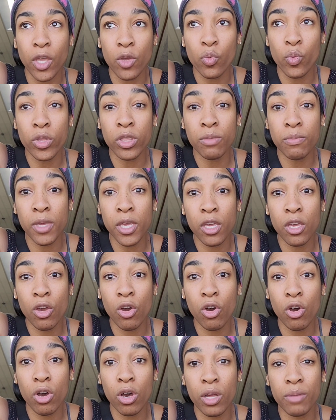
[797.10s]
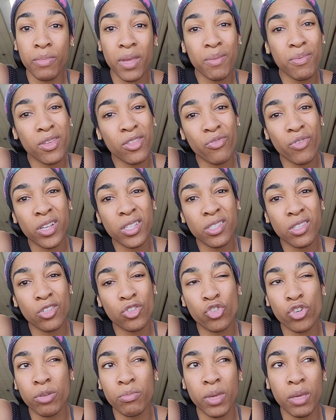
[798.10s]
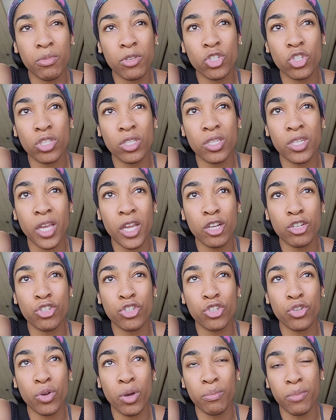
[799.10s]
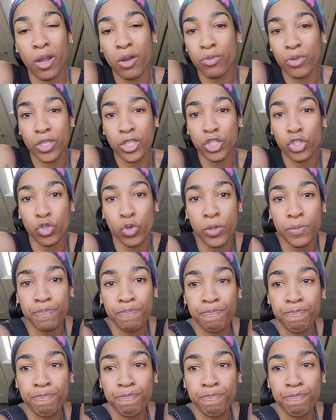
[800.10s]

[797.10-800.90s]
with me on maybe the rest of the trip, maybe just a day or 2. I'm not really sure.